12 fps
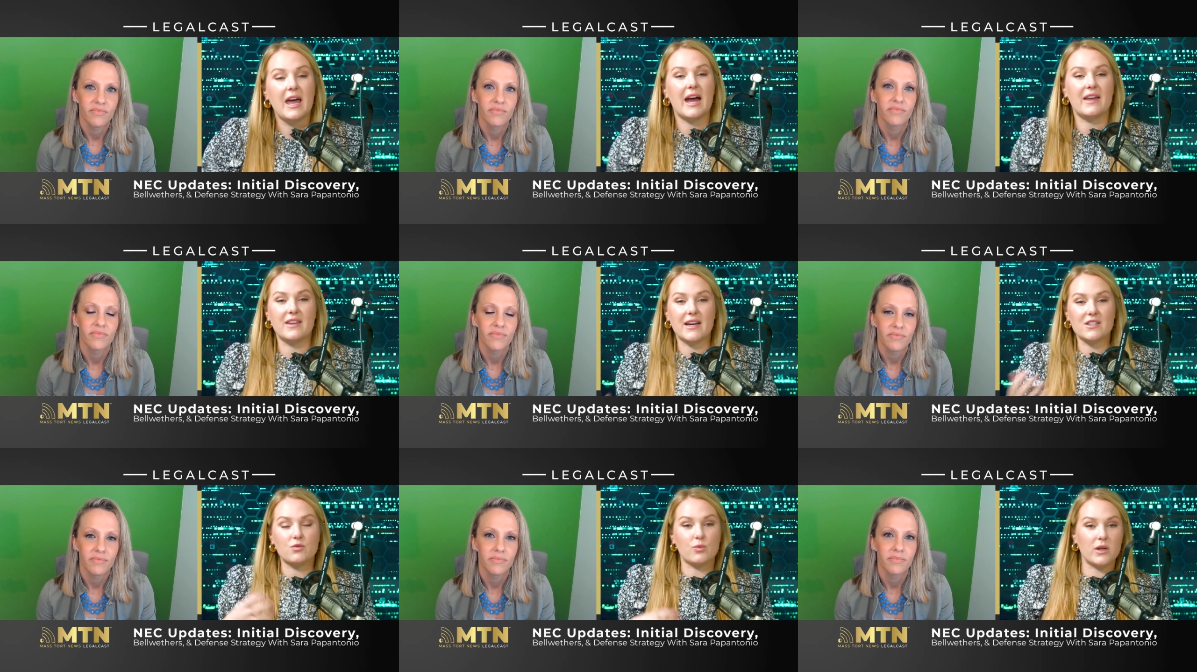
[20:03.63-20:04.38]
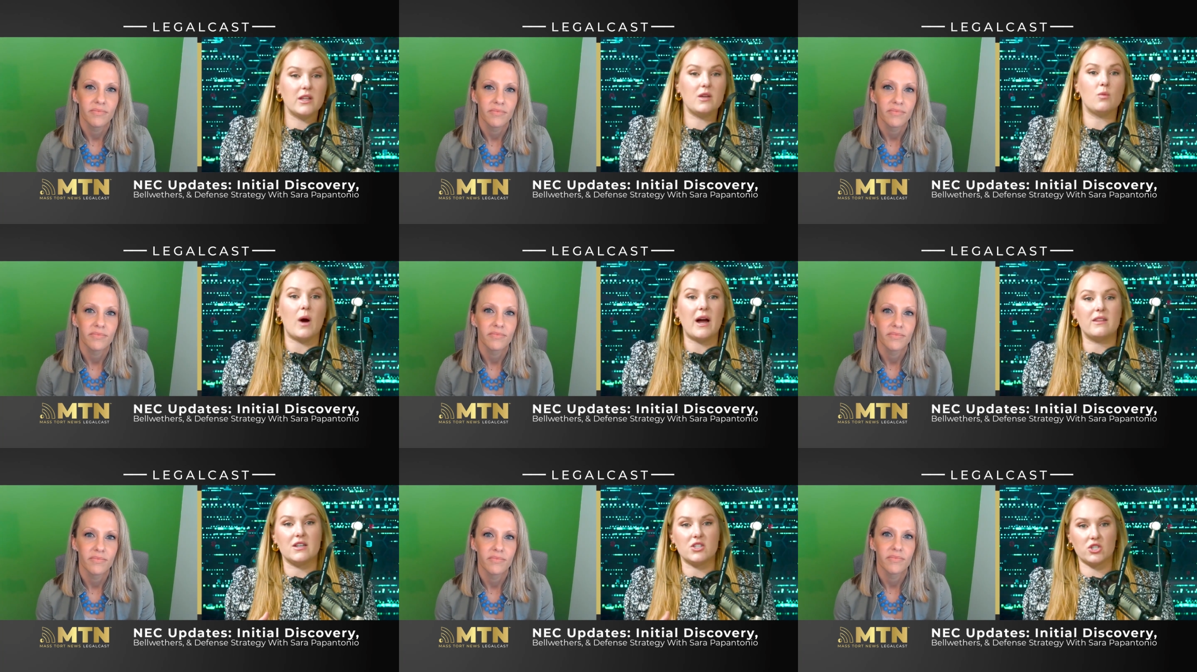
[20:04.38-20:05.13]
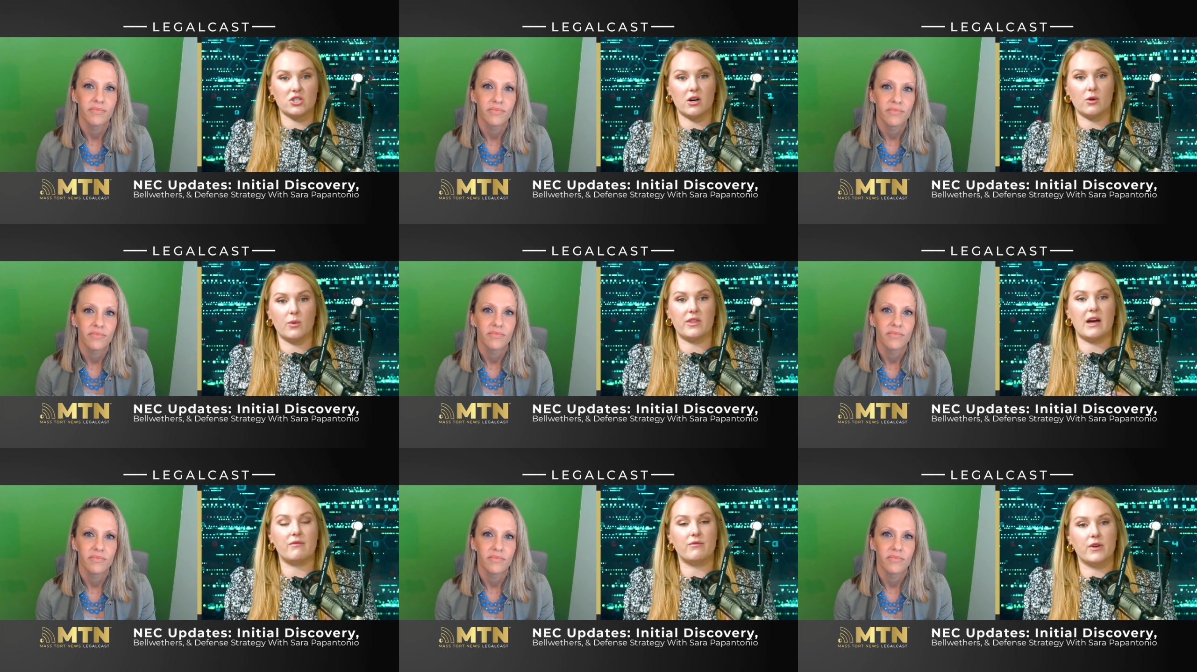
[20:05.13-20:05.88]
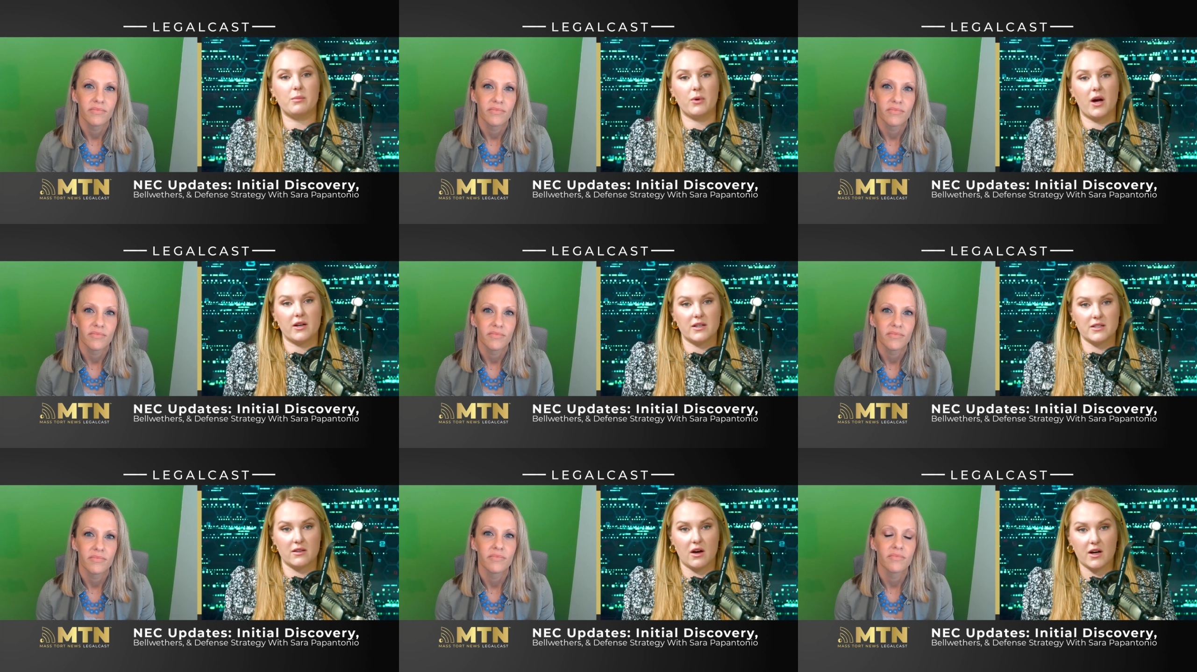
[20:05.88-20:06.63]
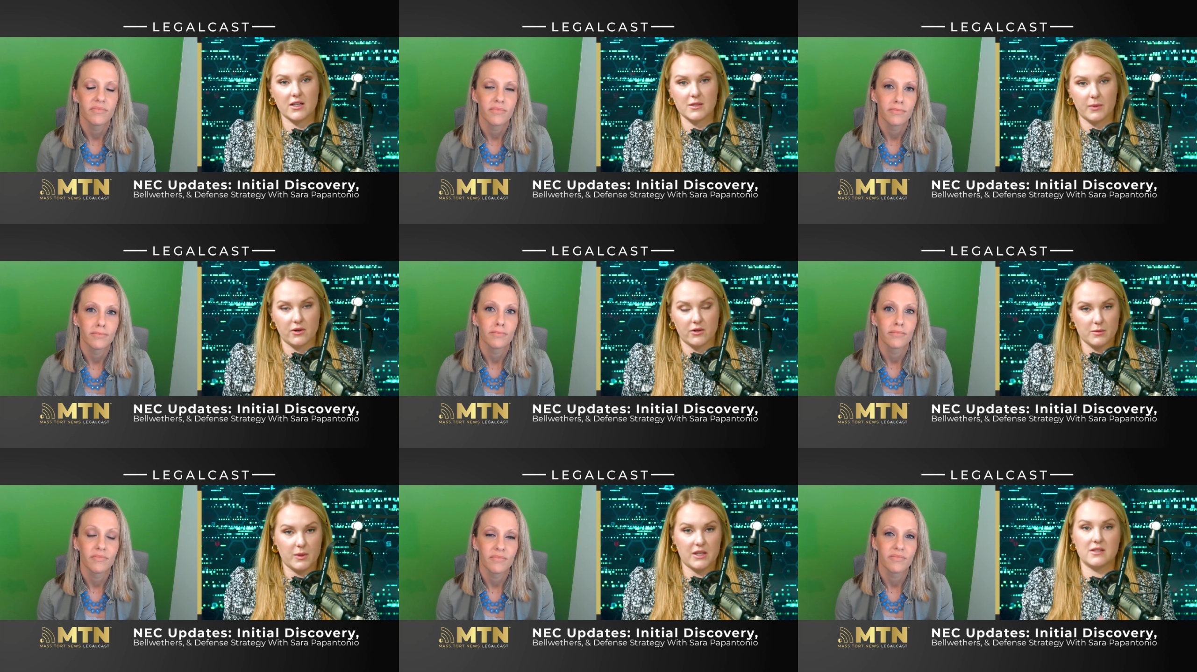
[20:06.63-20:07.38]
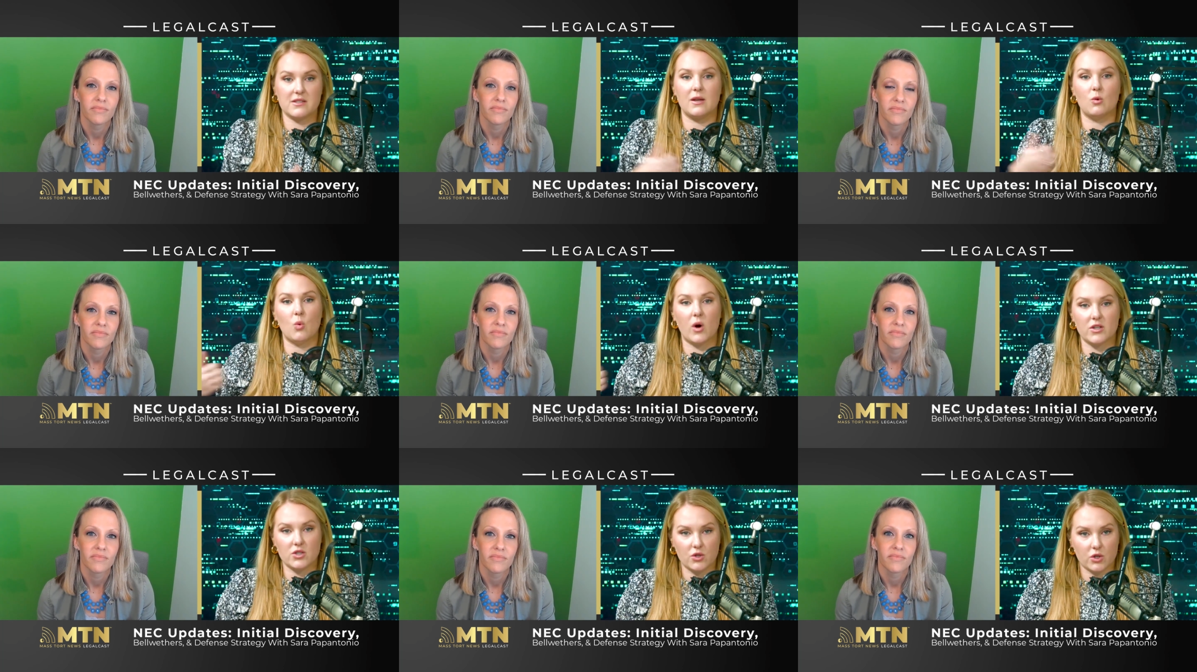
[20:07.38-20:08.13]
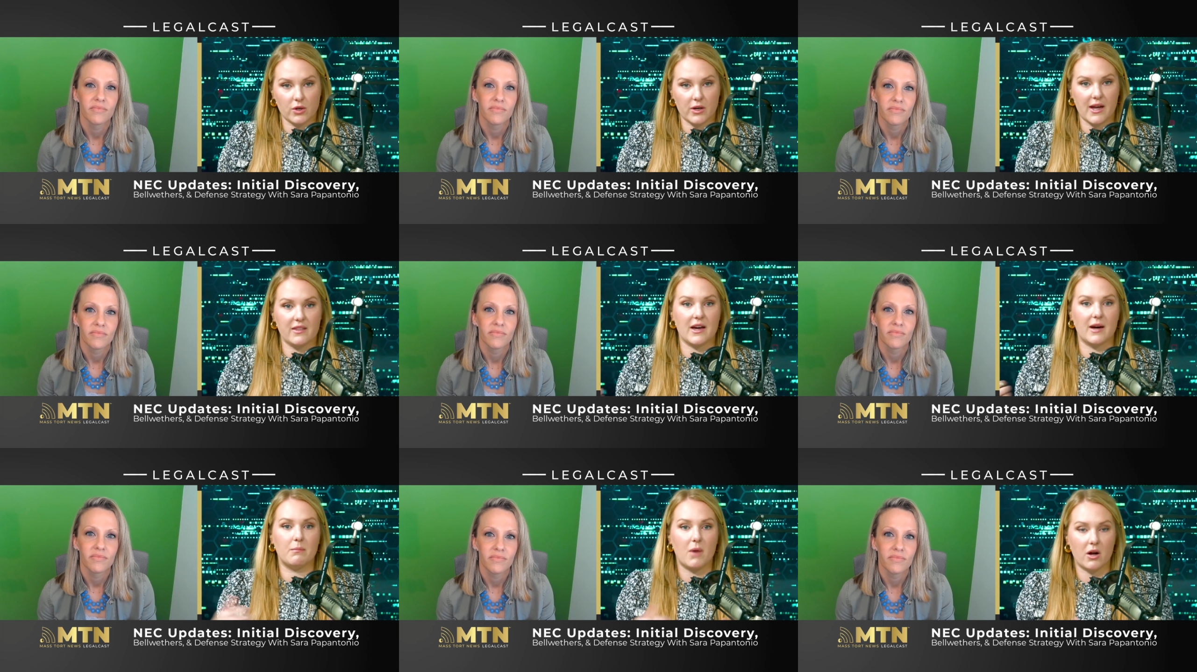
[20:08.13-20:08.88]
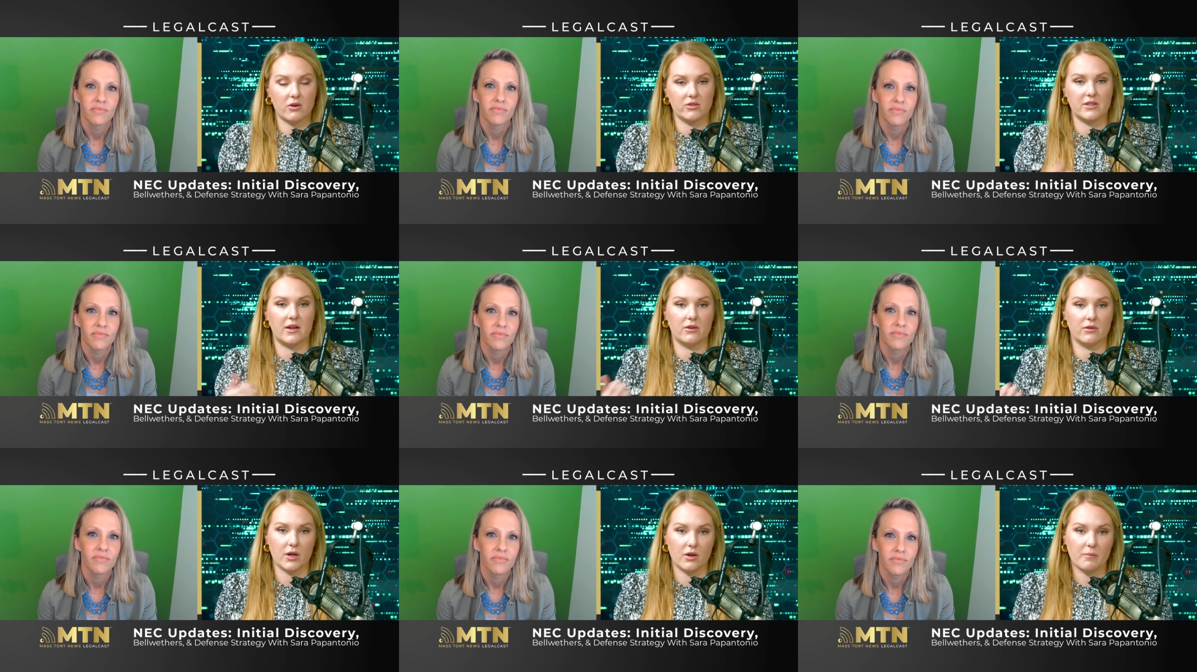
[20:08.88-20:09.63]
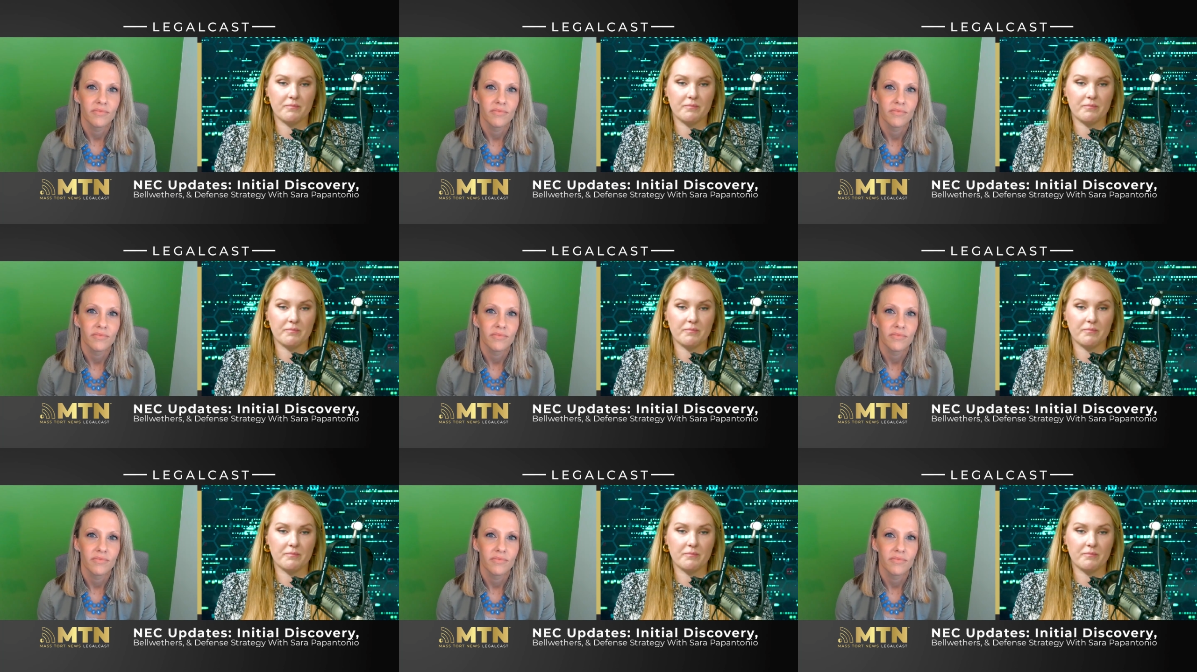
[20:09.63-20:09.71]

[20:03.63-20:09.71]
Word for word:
Speaker 1: And that's really why they start with that free product in the hospitals because they want to create that model down the road.